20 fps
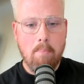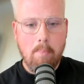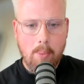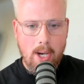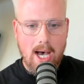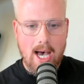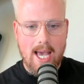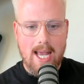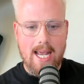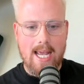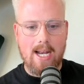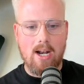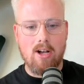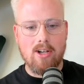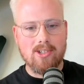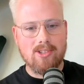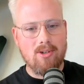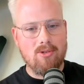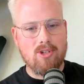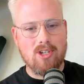But it
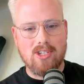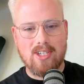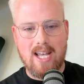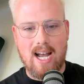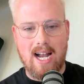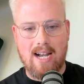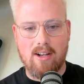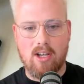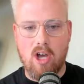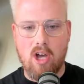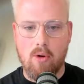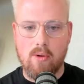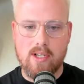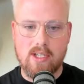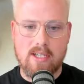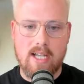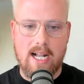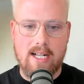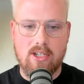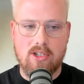also just kind of
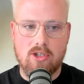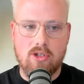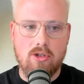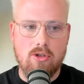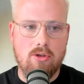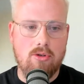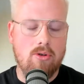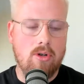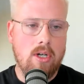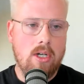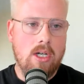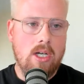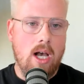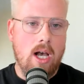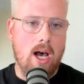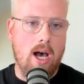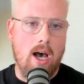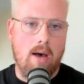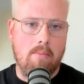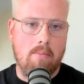coincides too.
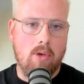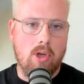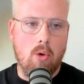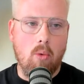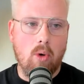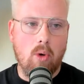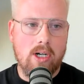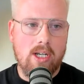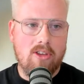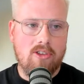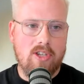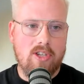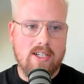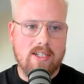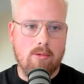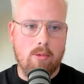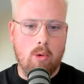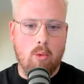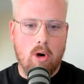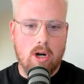One of the
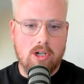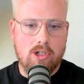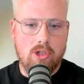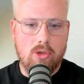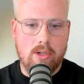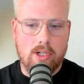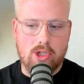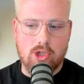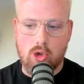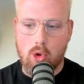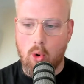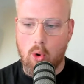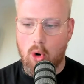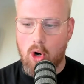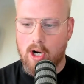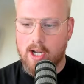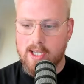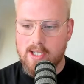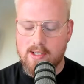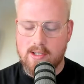things that we want to do at
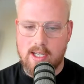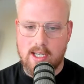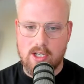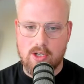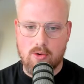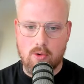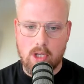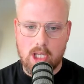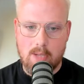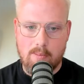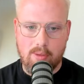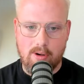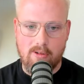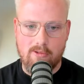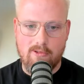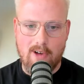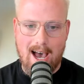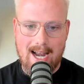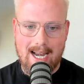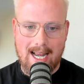Torque is really
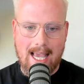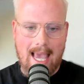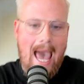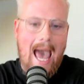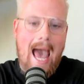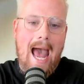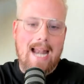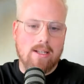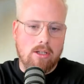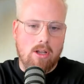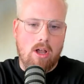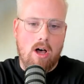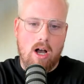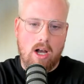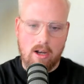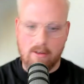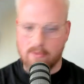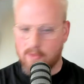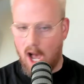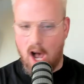provide a
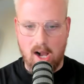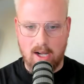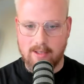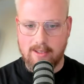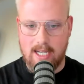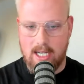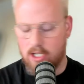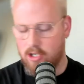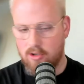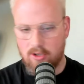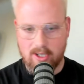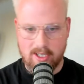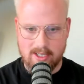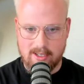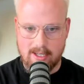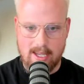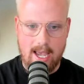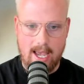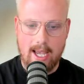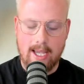catalog of content, you could
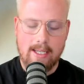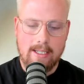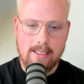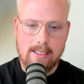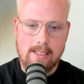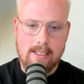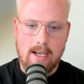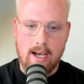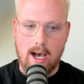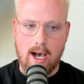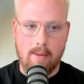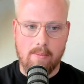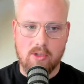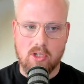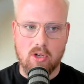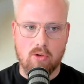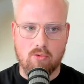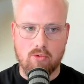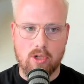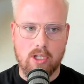say,
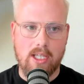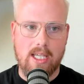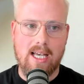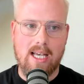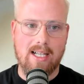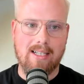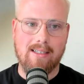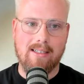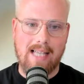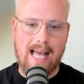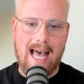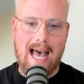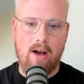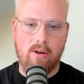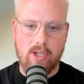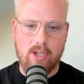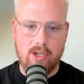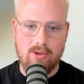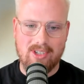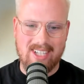to really
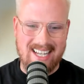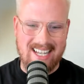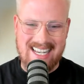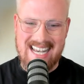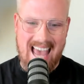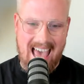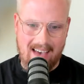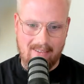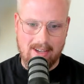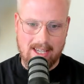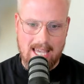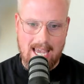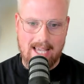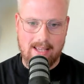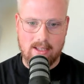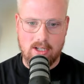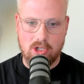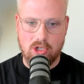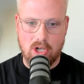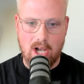allow you to
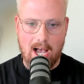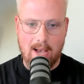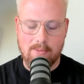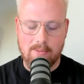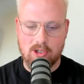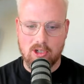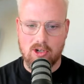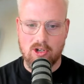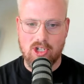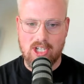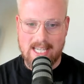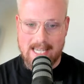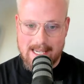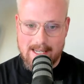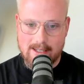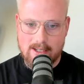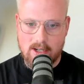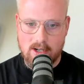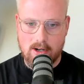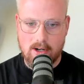navigate the job search
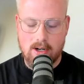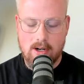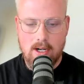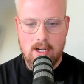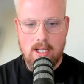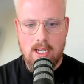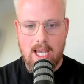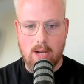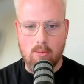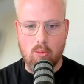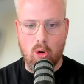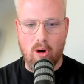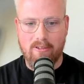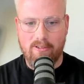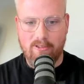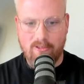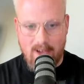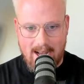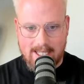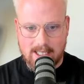easier and more
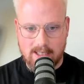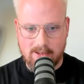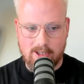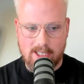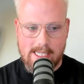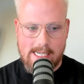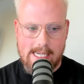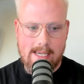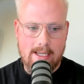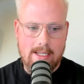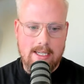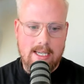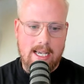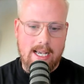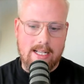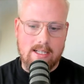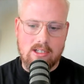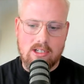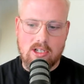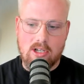effectively.
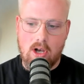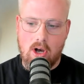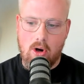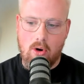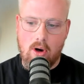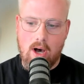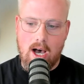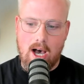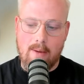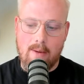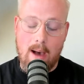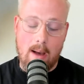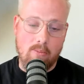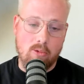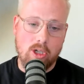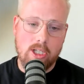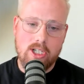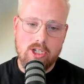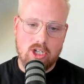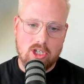And so I'm
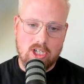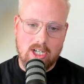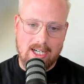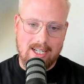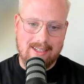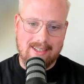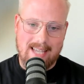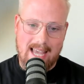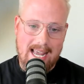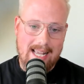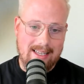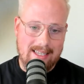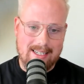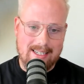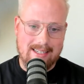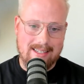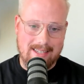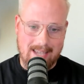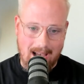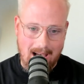really just going to take
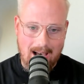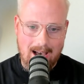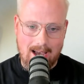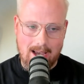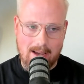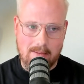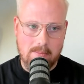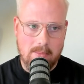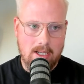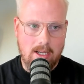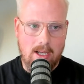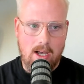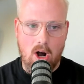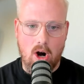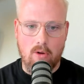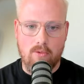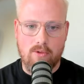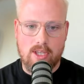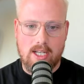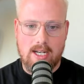this time
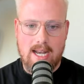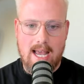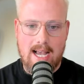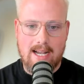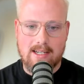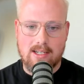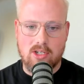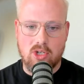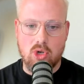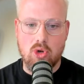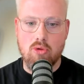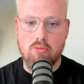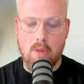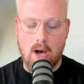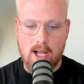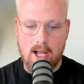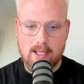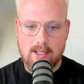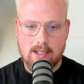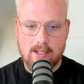over the next 2
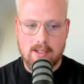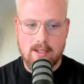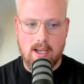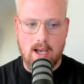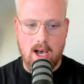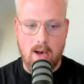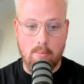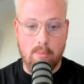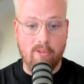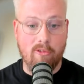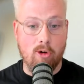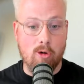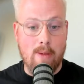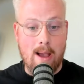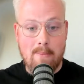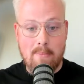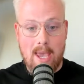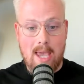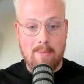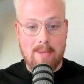months before
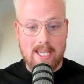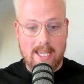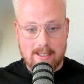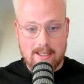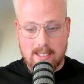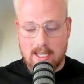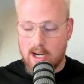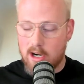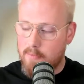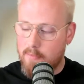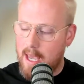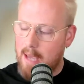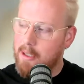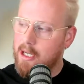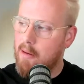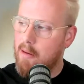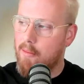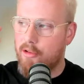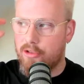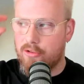my baby gets here. Baby
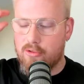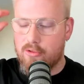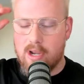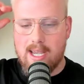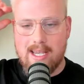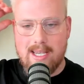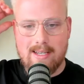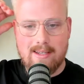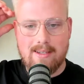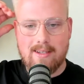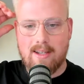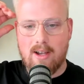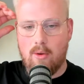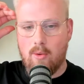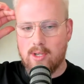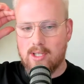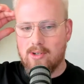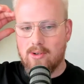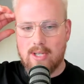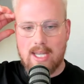number 3 is
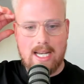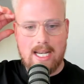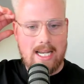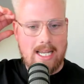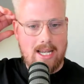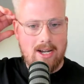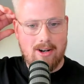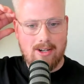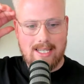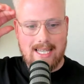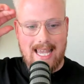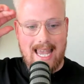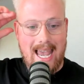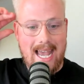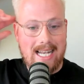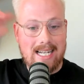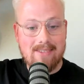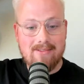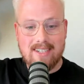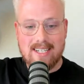going to get here at the
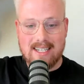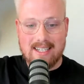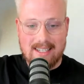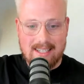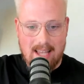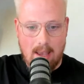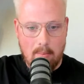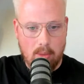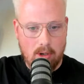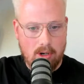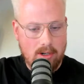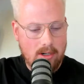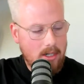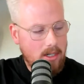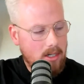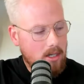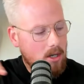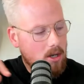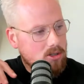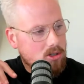end of December.
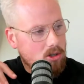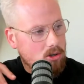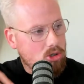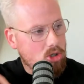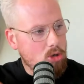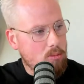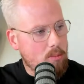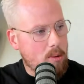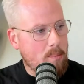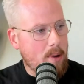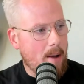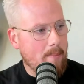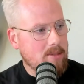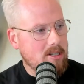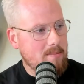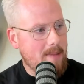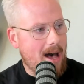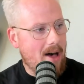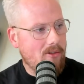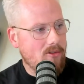So super
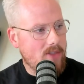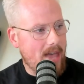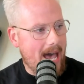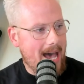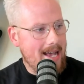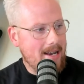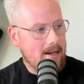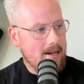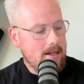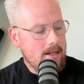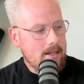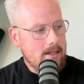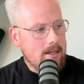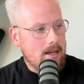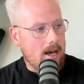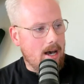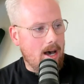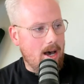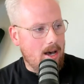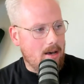pumped about that.
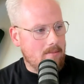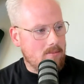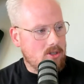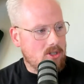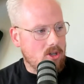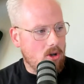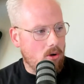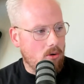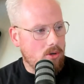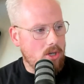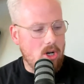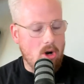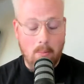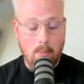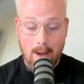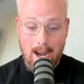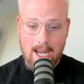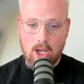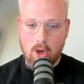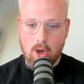So
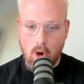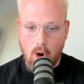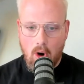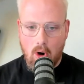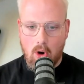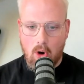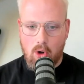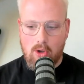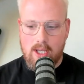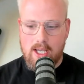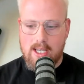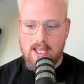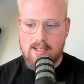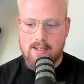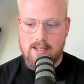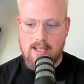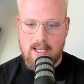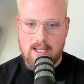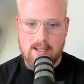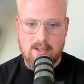my goal
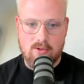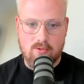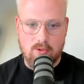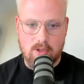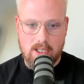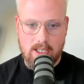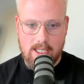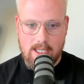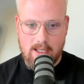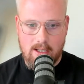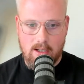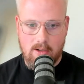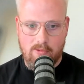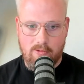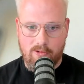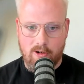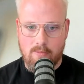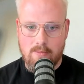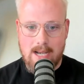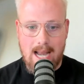is really
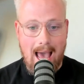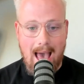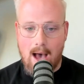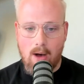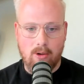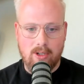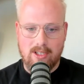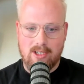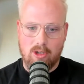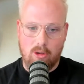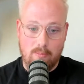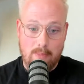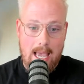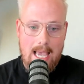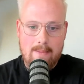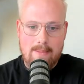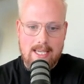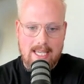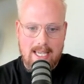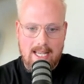from now until
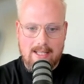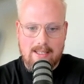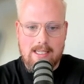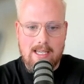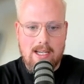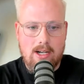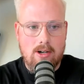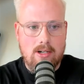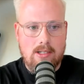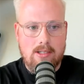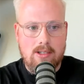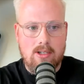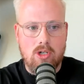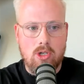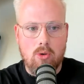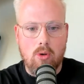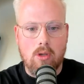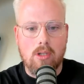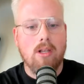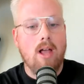baby gets here is to
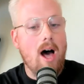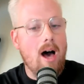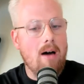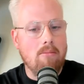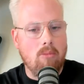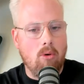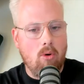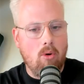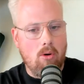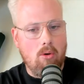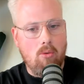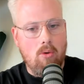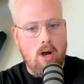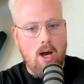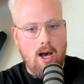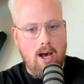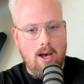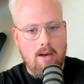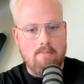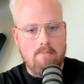do a lot more
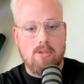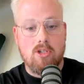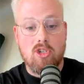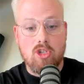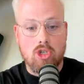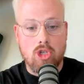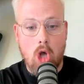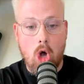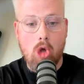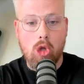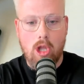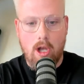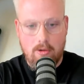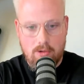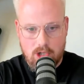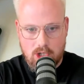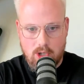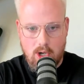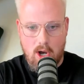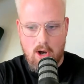solo
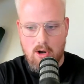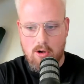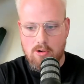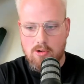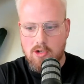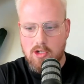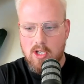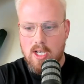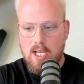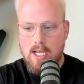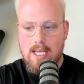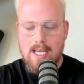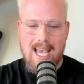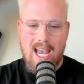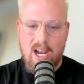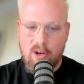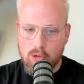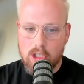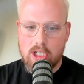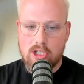shows
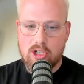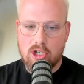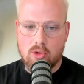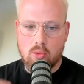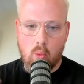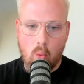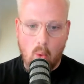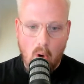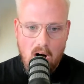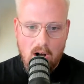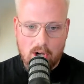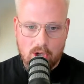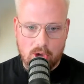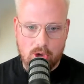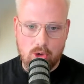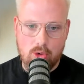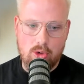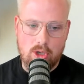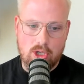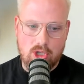and really just walk
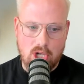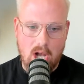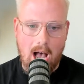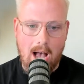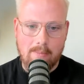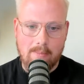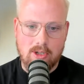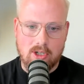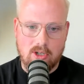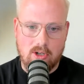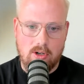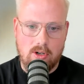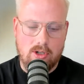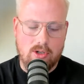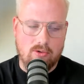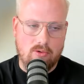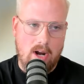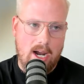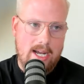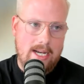through the job
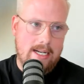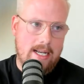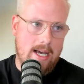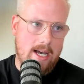search, right?